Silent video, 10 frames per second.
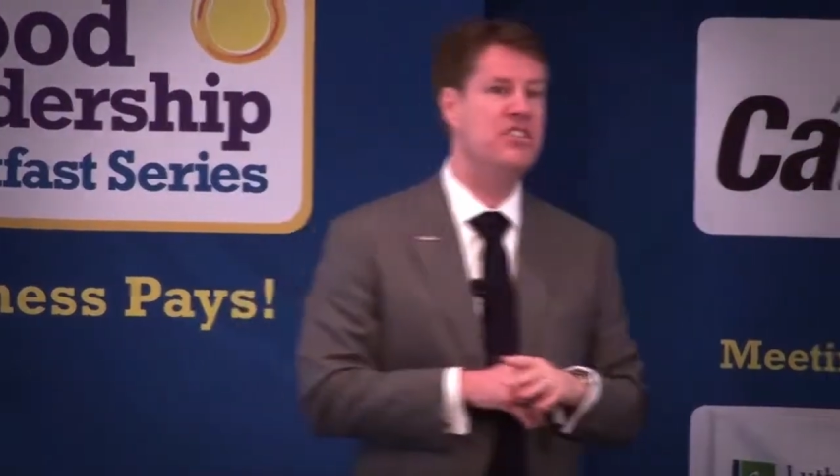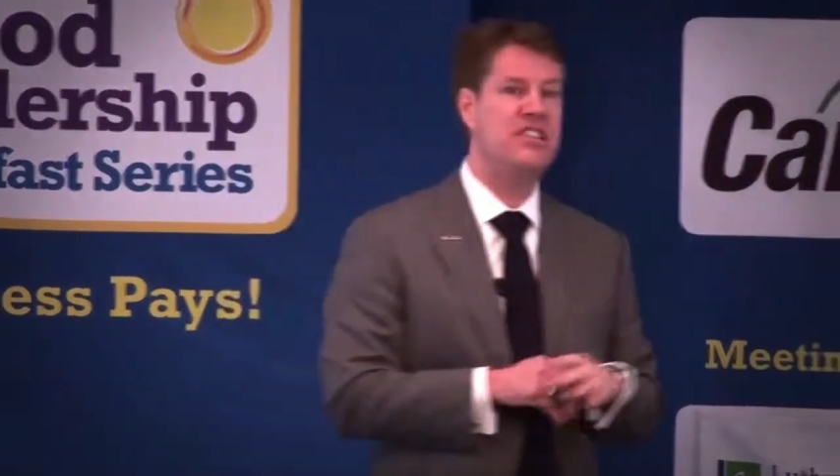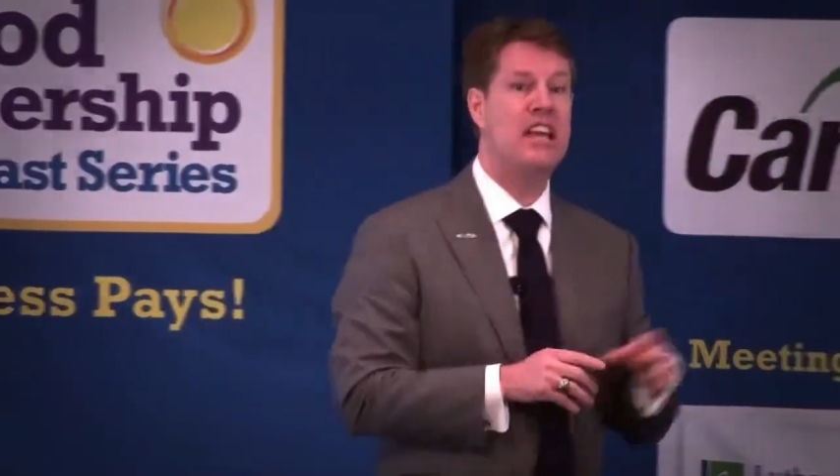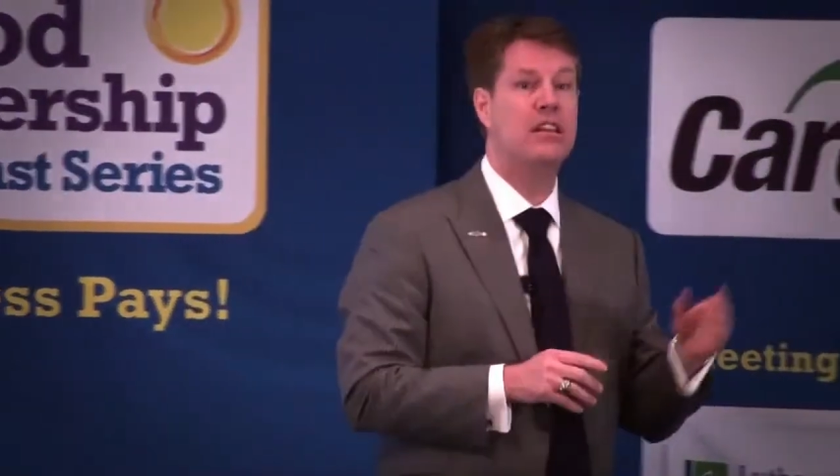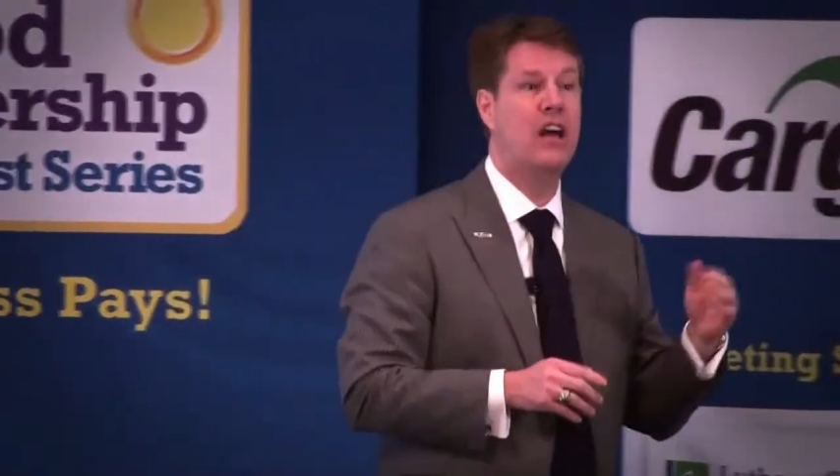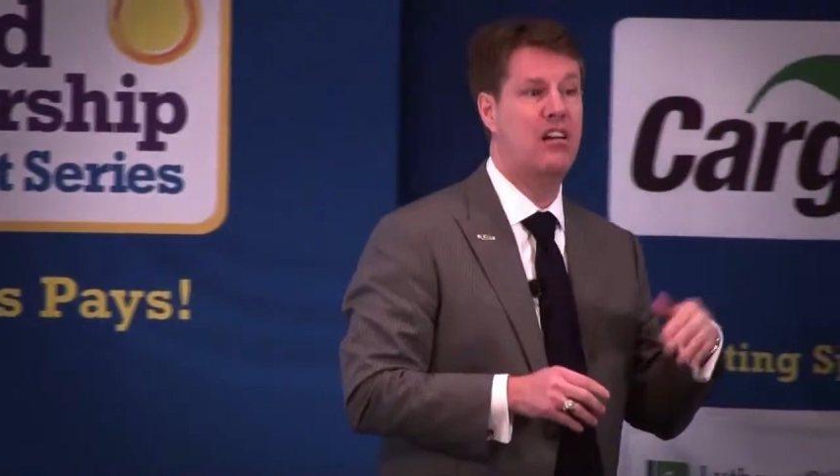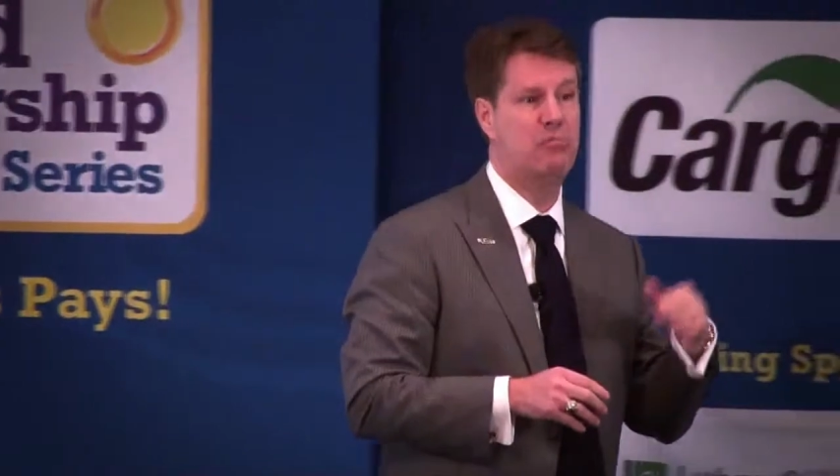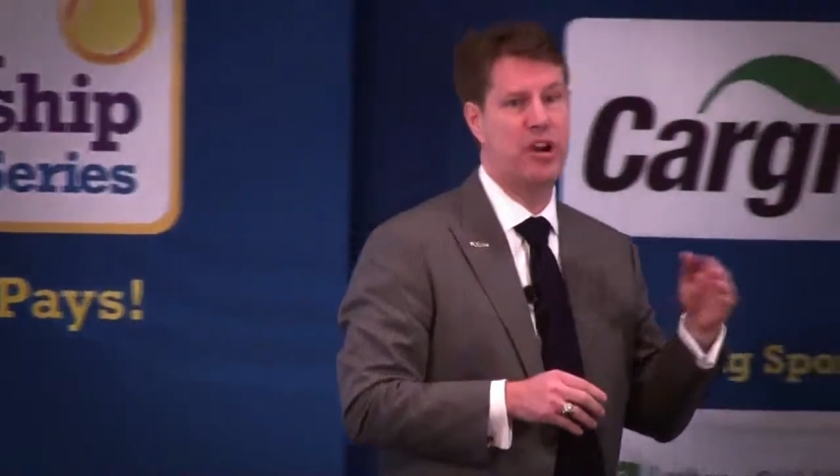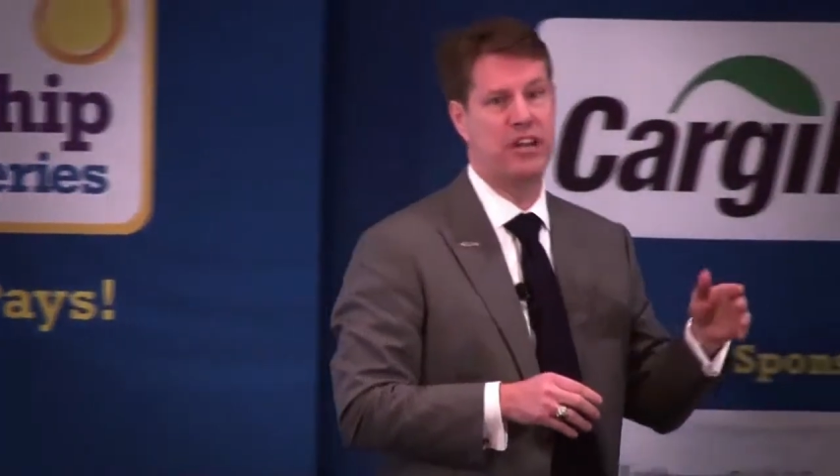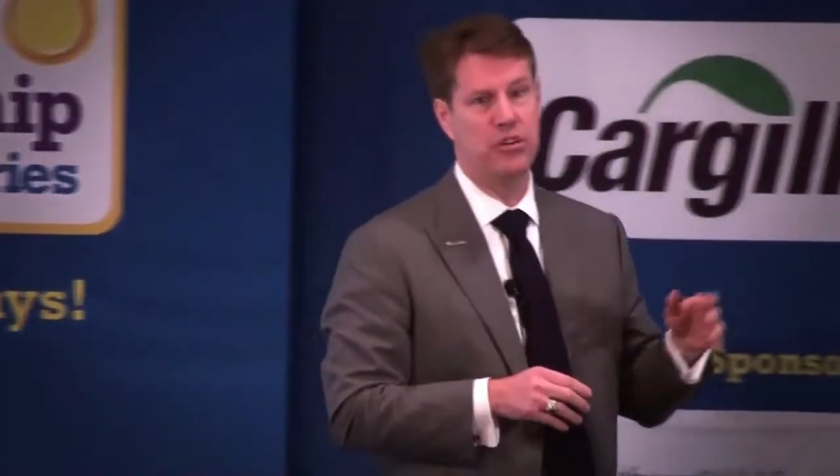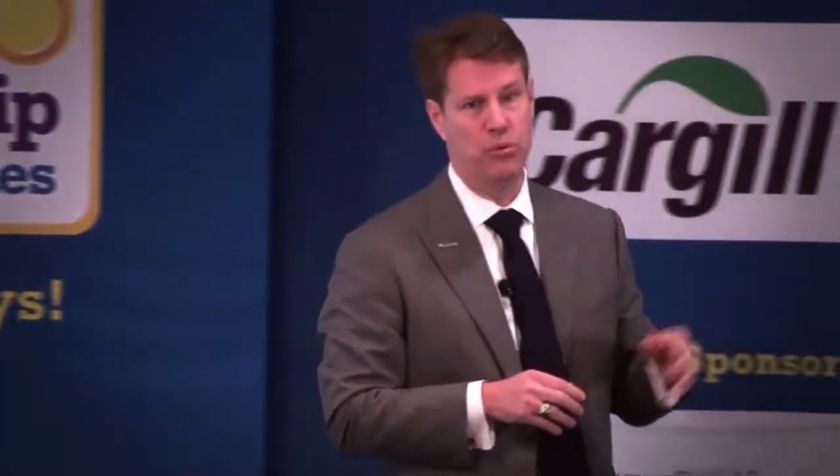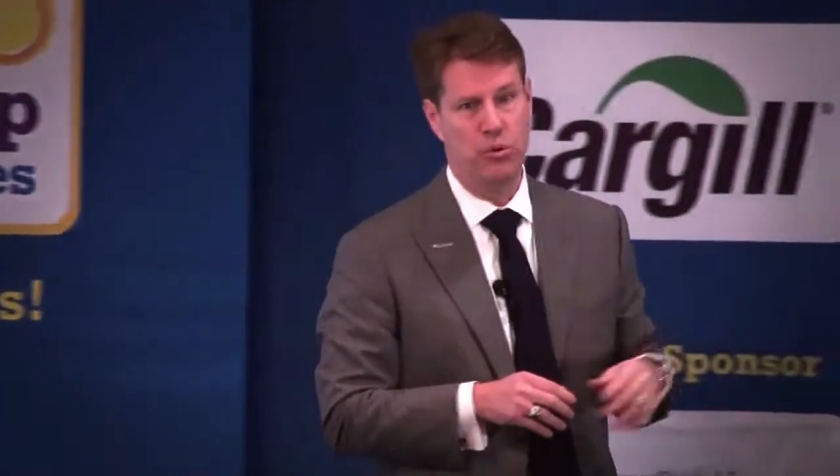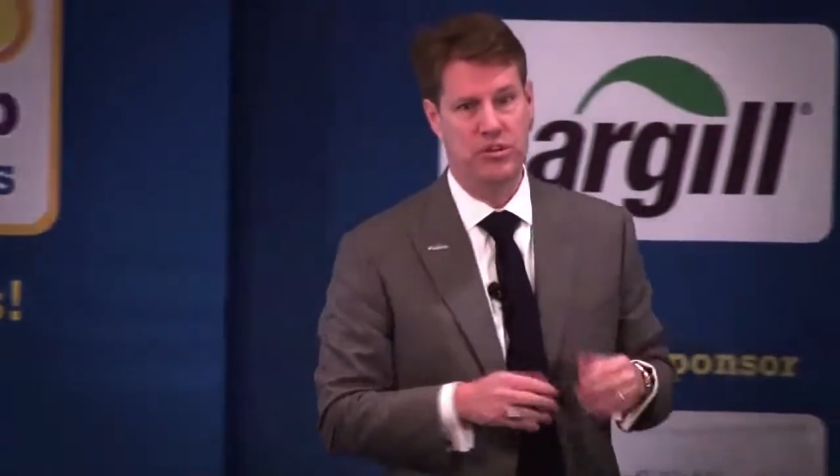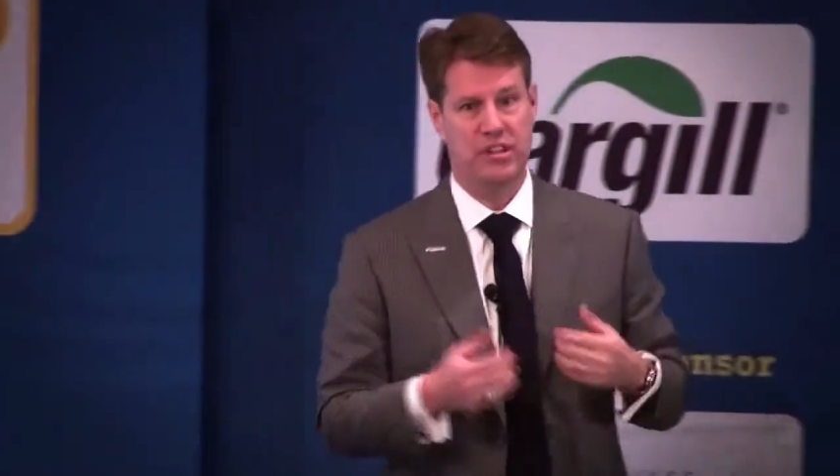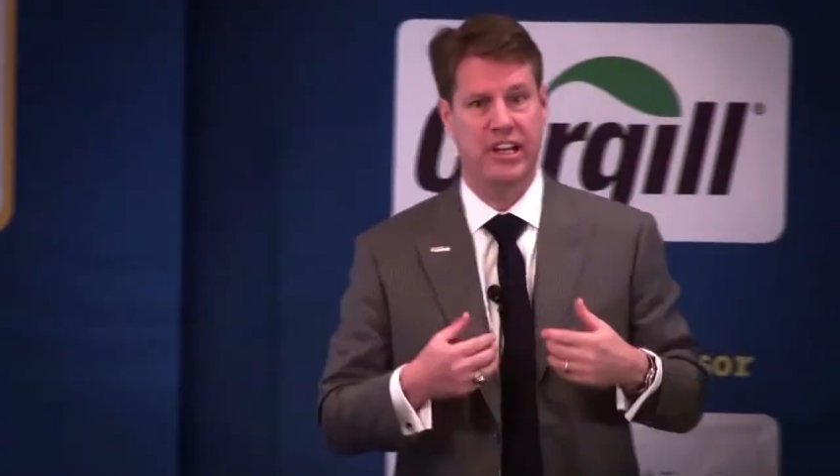is they love breaking the
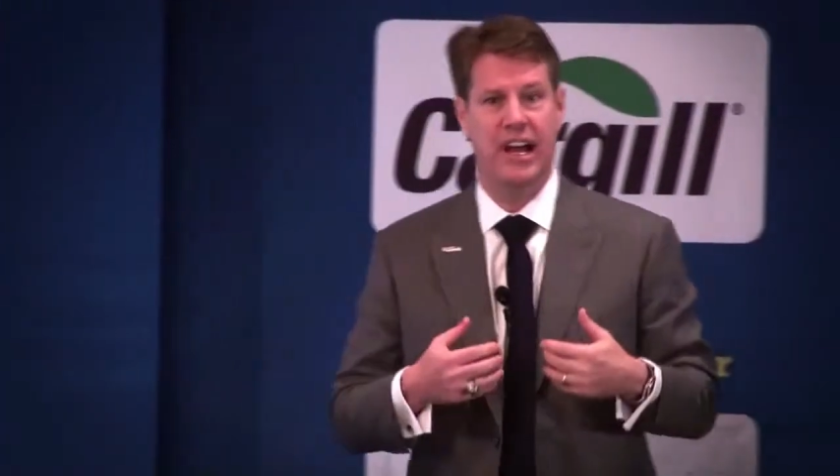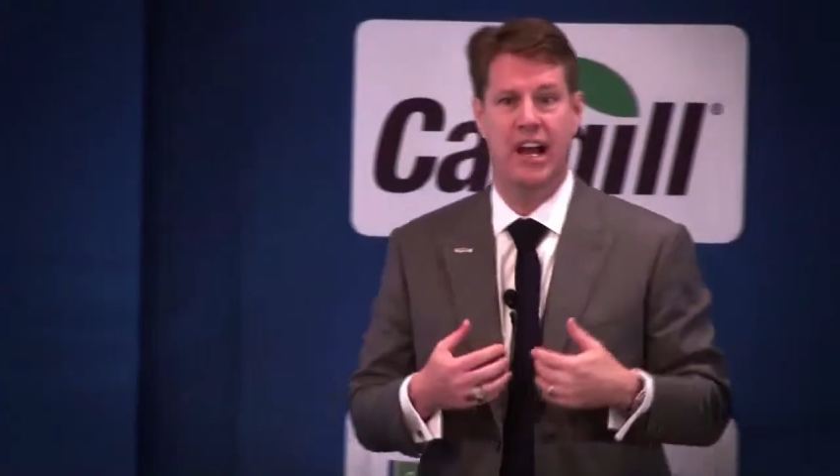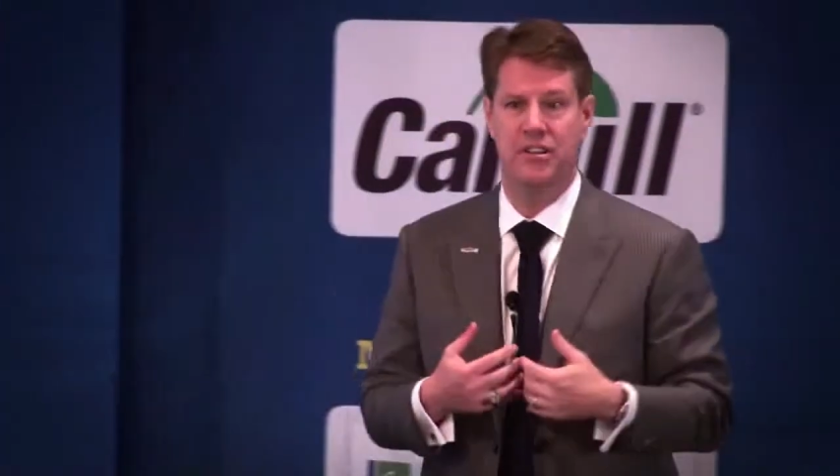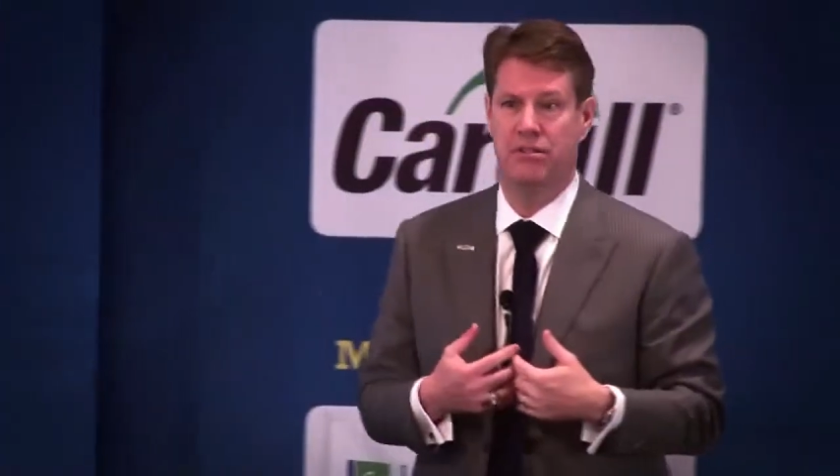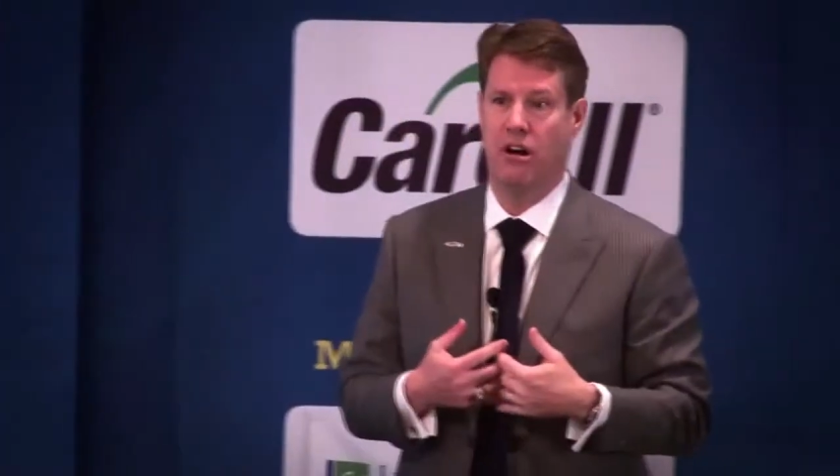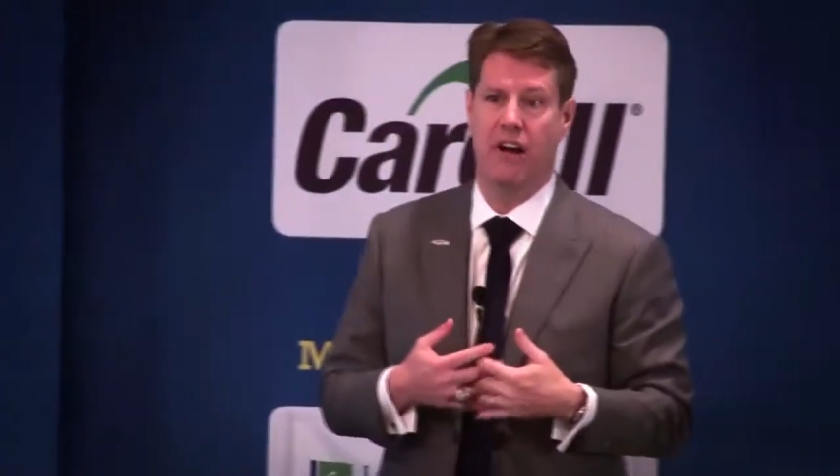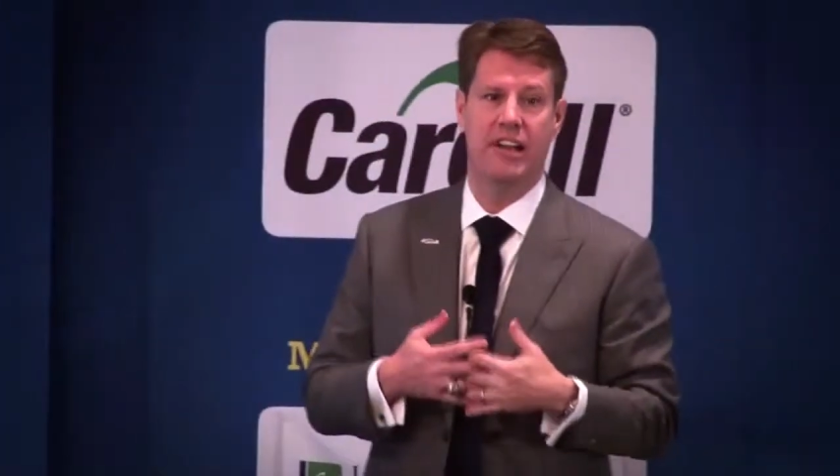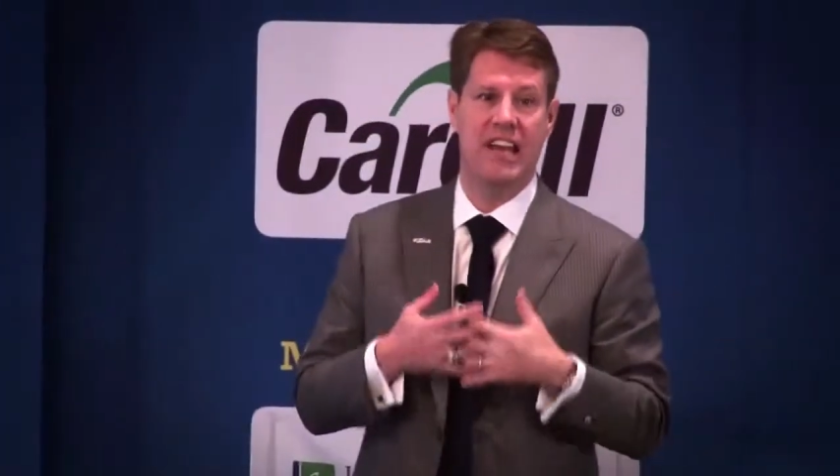rules like I do, all right?